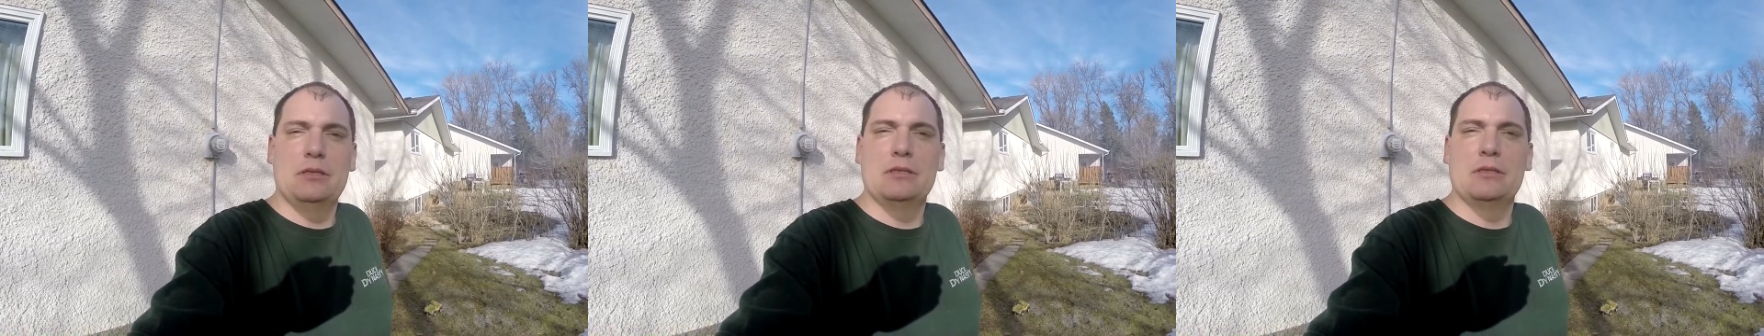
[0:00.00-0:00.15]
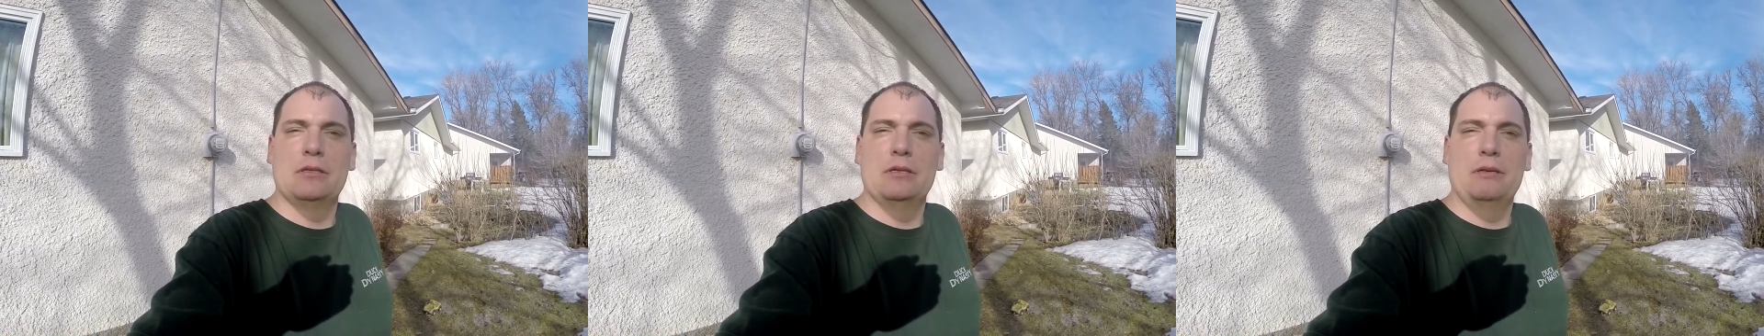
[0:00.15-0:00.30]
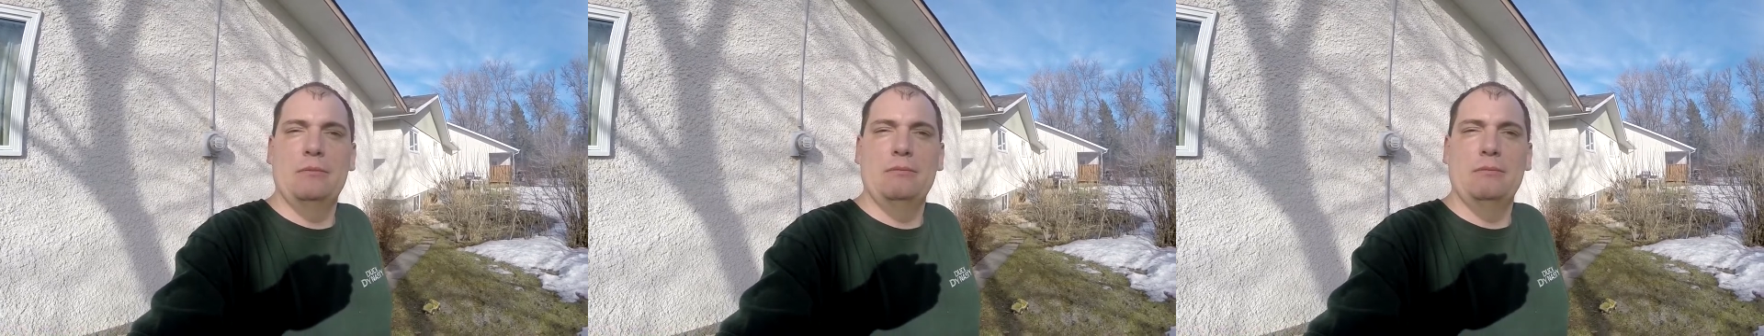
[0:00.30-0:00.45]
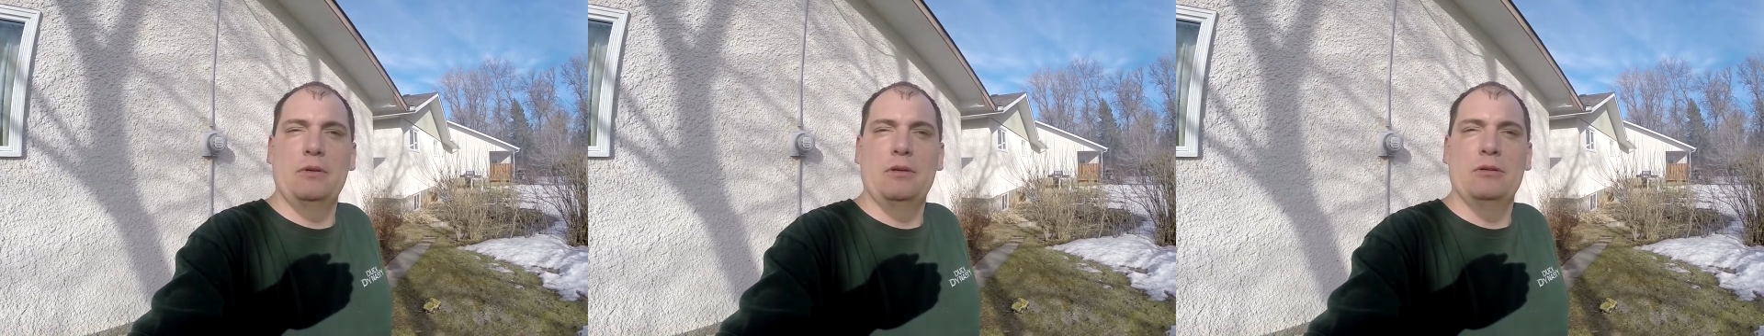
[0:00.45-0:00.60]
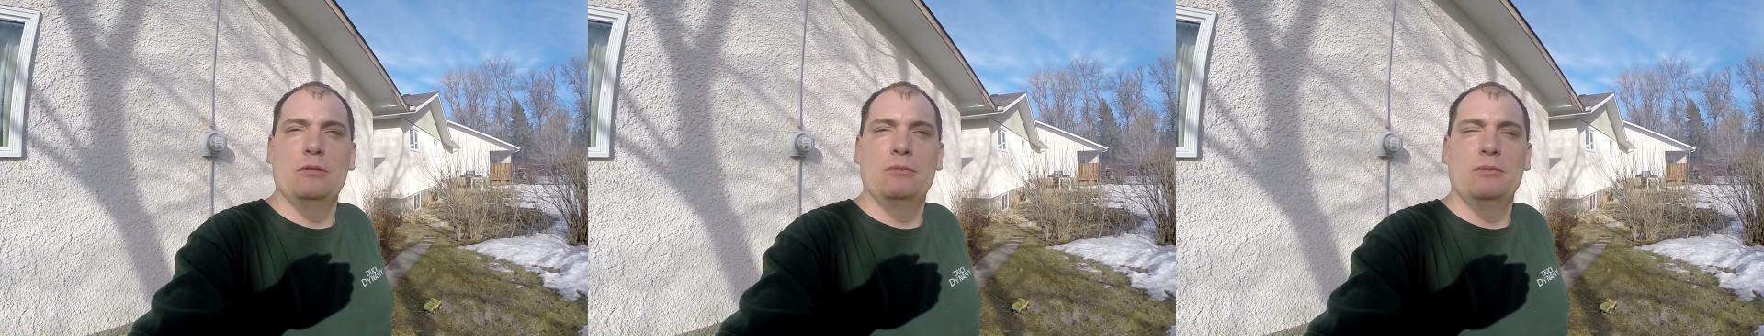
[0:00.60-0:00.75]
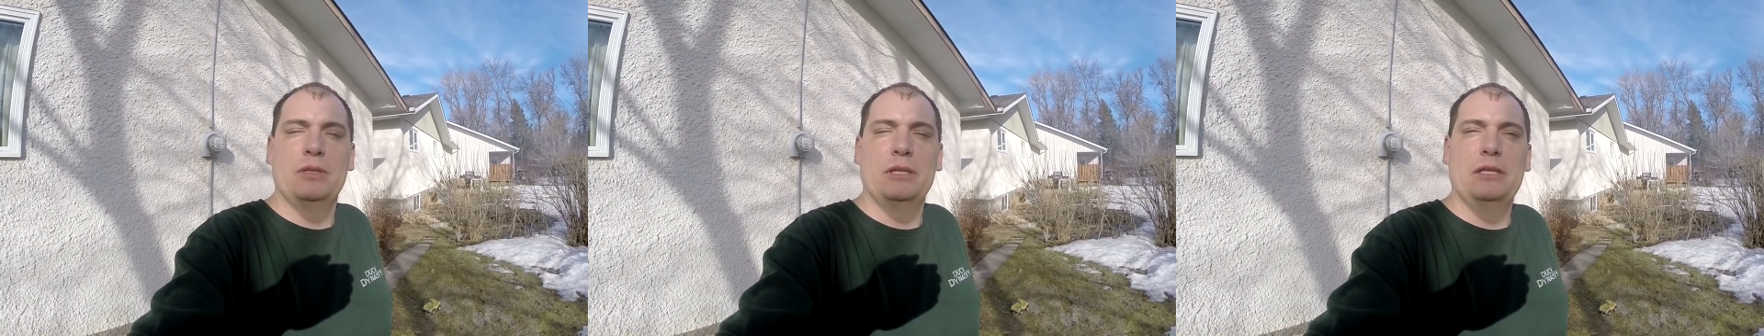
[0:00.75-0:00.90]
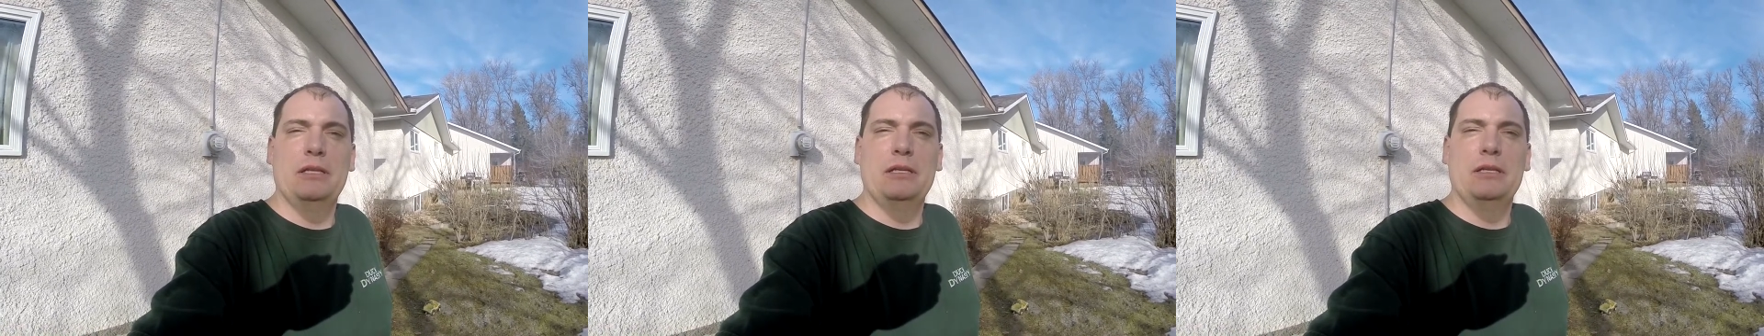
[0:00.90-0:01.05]
something
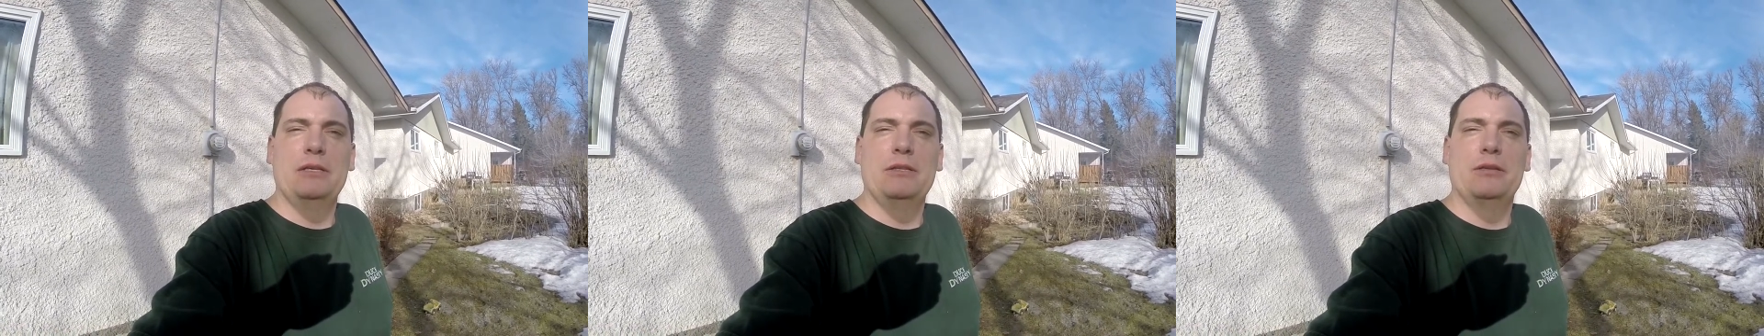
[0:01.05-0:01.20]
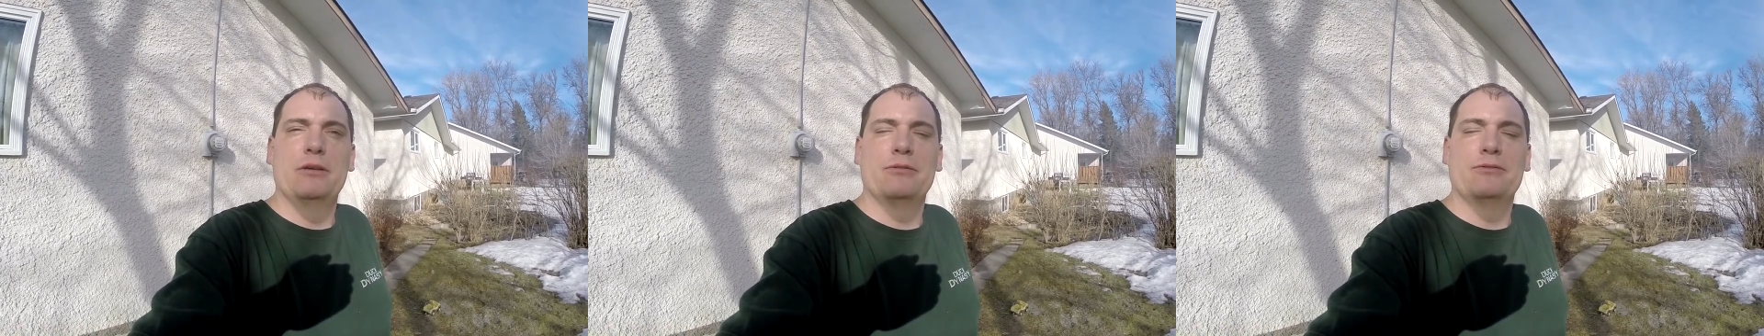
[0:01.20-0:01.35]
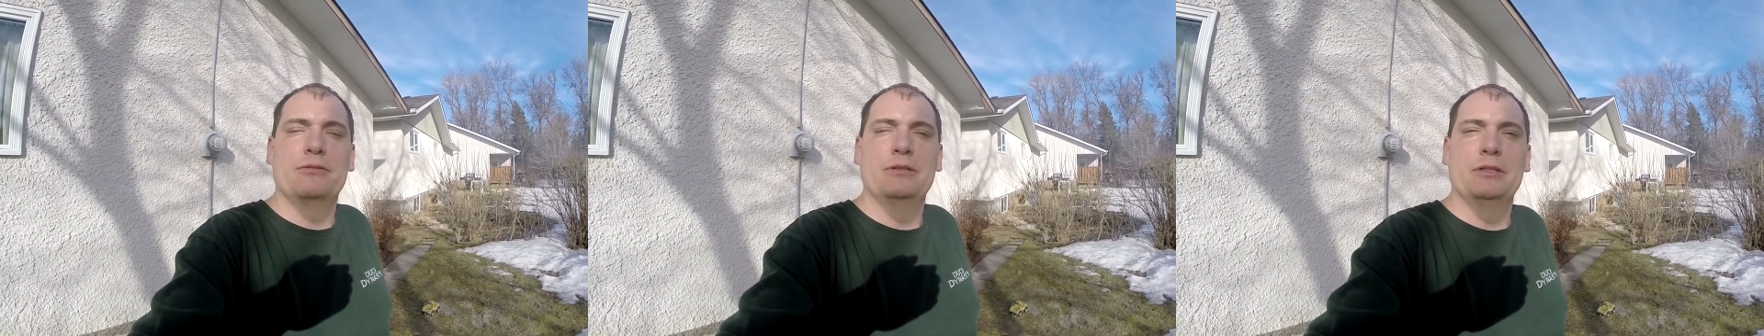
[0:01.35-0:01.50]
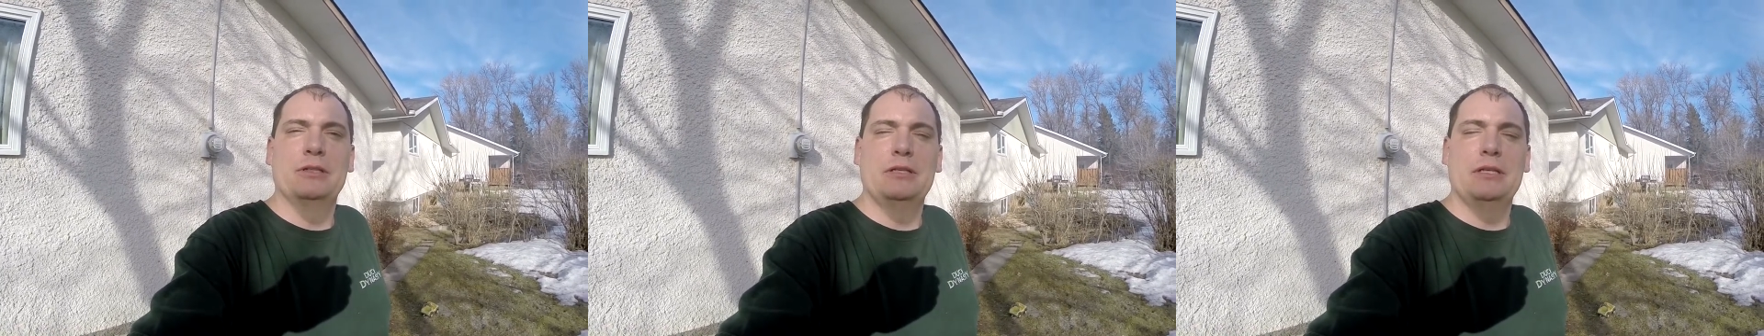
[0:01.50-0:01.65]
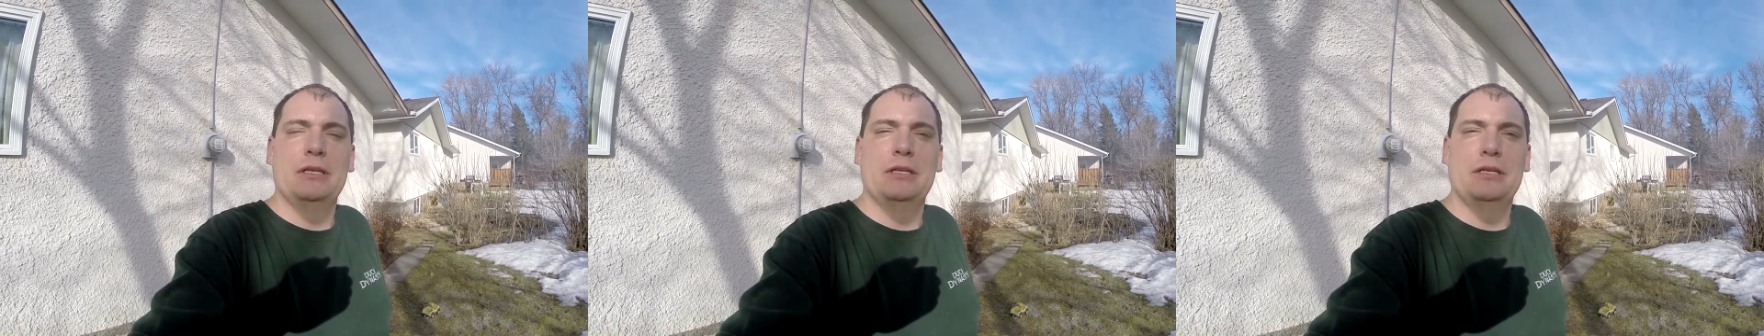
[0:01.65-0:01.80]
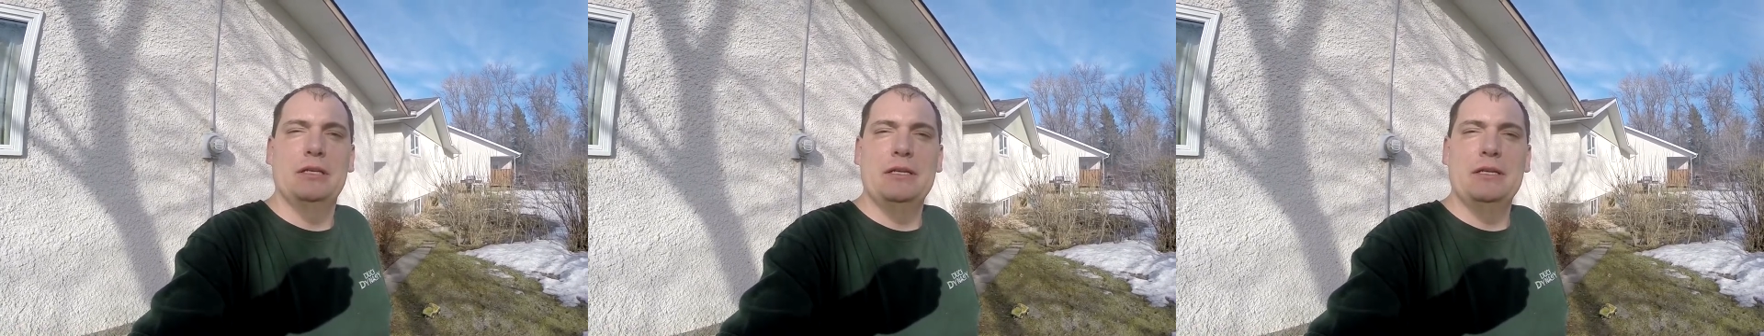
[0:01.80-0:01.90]
completely different